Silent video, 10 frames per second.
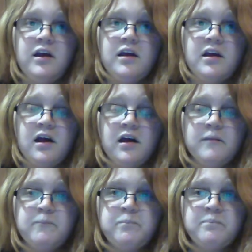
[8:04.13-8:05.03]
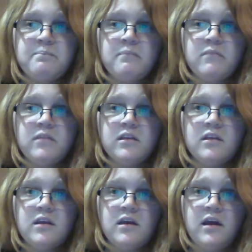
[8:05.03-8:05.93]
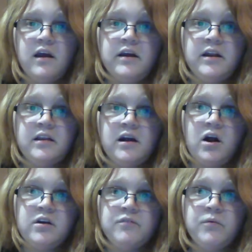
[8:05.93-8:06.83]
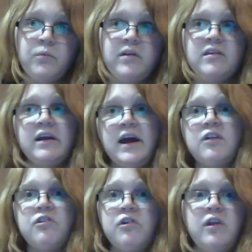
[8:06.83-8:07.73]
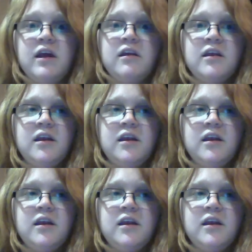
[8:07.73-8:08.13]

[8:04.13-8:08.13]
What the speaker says: And there are different ways to catch her, like,